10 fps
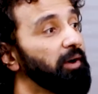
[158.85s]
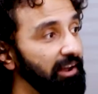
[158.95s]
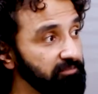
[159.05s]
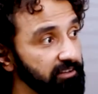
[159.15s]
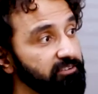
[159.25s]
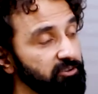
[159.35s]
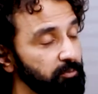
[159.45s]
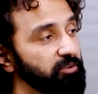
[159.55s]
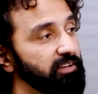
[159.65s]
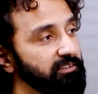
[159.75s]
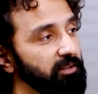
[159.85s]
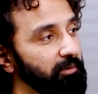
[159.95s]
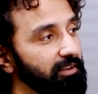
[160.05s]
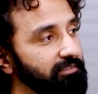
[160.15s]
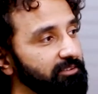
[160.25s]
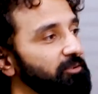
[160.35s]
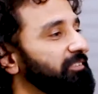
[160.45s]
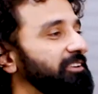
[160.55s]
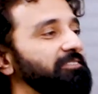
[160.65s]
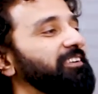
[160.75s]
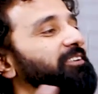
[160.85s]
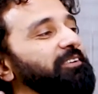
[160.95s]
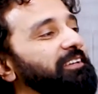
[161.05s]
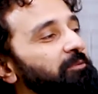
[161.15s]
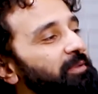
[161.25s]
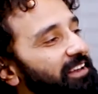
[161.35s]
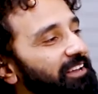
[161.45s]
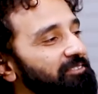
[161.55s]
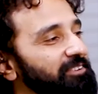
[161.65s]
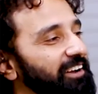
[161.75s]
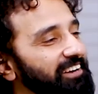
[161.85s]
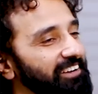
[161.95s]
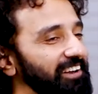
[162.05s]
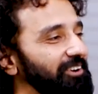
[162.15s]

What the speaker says: But I've done such projects in the past. When you in the beginning of your career,